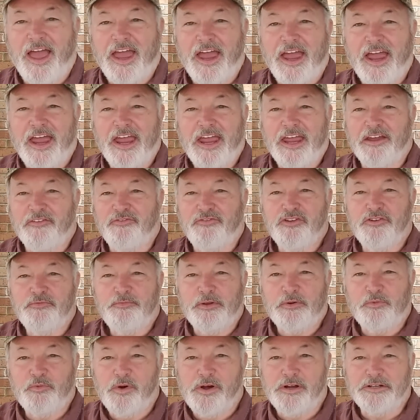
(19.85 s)
If you've been
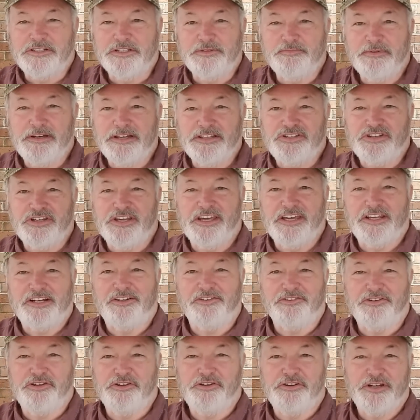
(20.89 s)
watching my channel,
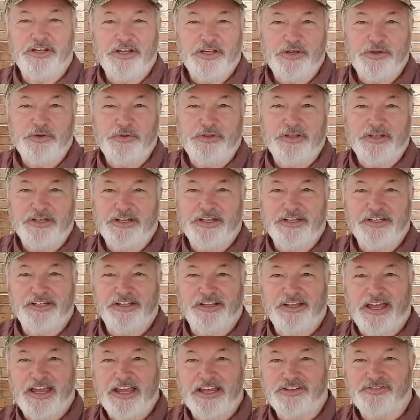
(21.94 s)
you know that in the
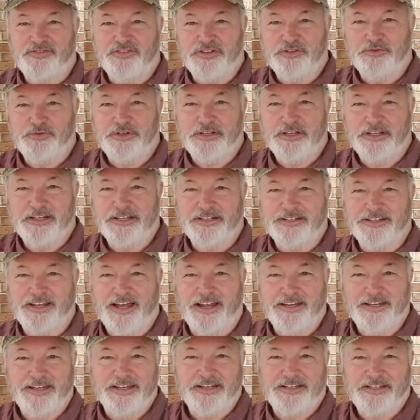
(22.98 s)
last few weeks I
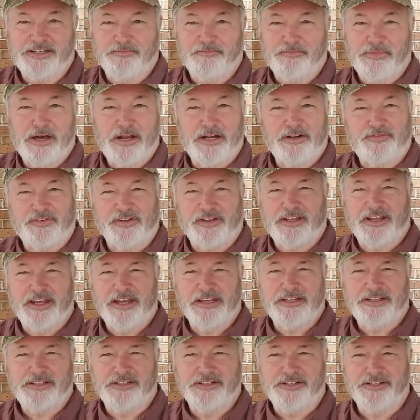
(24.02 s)
did some
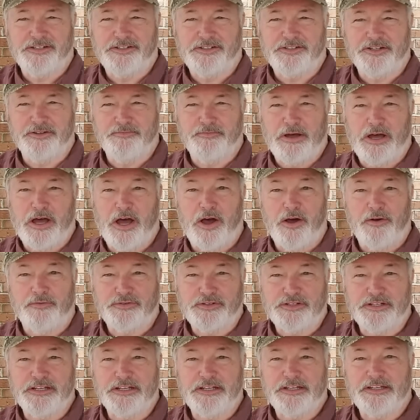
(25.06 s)
modifications to my
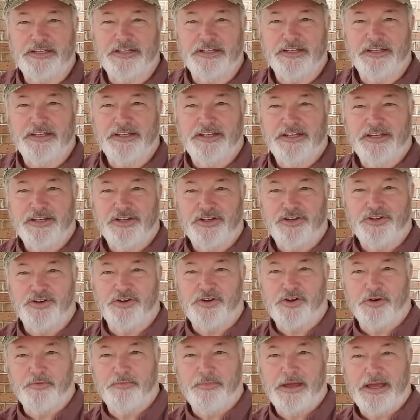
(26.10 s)
offset
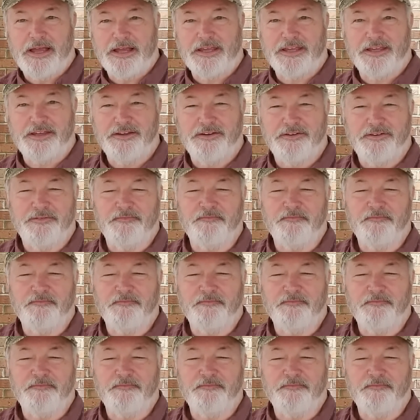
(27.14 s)
cooker back here.